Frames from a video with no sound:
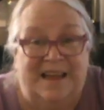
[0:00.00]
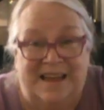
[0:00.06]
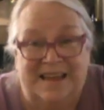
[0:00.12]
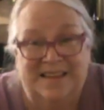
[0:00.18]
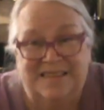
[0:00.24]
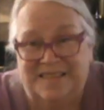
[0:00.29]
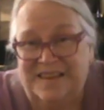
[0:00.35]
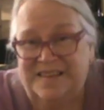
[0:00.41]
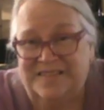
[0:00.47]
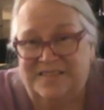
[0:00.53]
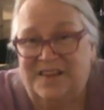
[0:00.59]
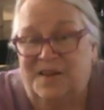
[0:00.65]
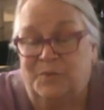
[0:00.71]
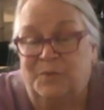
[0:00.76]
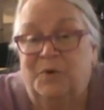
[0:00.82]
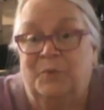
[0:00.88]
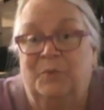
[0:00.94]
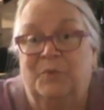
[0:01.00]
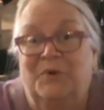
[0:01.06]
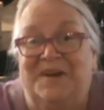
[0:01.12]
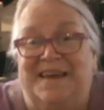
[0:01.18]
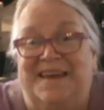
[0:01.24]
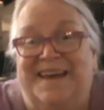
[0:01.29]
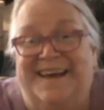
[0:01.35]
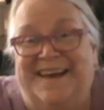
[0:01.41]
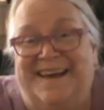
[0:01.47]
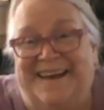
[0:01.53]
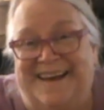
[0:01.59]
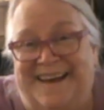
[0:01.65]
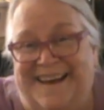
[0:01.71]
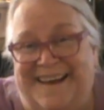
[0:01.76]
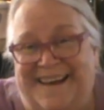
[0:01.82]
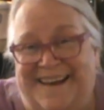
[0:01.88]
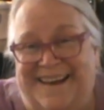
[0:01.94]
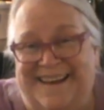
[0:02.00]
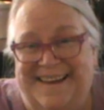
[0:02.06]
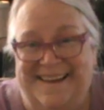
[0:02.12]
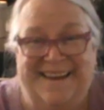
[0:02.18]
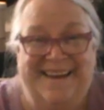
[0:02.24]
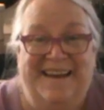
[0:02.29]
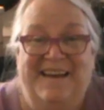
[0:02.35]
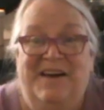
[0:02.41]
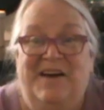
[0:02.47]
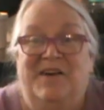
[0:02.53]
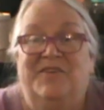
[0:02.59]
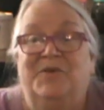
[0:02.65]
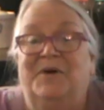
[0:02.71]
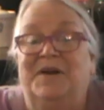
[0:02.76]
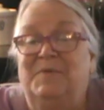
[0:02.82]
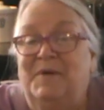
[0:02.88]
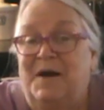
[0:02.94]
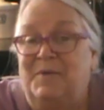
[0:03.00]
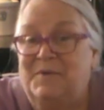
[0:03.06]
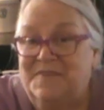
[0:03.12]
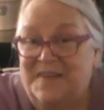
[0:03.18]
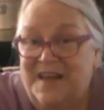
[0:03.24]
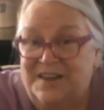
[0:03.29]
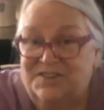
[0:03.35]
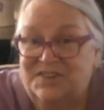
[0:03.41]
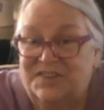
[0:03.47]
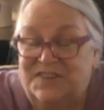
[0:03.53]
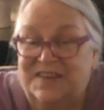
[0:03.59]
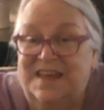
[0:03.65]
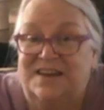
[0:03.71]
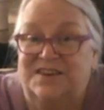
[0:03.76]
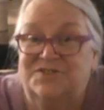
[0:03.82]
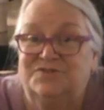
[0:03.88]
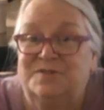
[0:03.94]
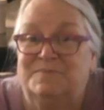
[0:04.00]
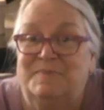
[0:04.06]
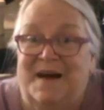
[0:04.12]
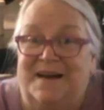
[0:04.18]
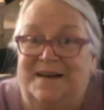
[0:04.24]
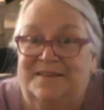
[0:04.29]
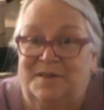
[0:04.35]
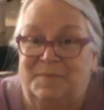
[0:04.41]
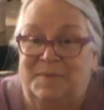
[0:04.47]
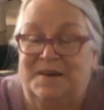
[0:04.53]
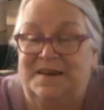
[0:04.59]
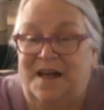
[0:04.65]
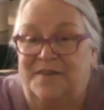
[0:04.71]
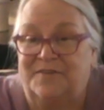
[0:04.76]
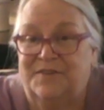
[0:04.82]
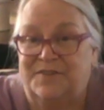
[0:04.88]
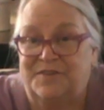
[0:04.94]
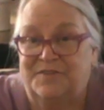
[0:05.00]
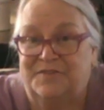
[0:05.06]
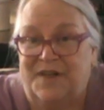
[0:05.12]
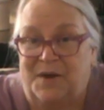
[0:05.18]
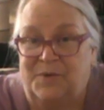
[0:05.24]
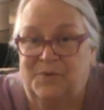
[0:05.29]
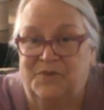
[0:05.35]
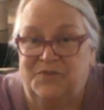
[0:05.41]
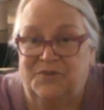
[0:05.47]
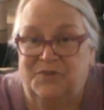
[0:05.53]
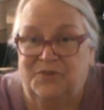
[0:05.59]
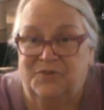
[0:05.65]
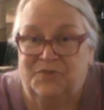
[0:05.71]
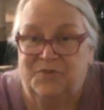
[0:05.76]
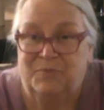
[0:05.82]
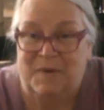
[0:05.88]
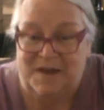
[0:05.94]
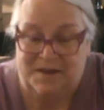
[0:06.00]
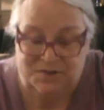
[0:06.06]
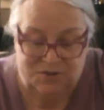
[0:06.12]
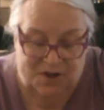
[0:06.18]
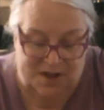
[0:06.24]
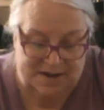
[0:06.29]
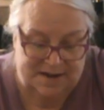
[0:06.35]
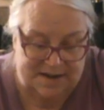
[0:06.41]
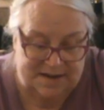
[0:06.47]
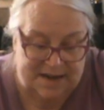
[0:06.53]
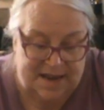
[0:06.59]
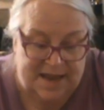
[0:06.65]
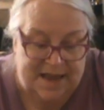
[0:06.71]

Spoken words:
it's not real pretty. So anyway, I was anxious to get it trimmed back a little bit now that the flowers are spent on it.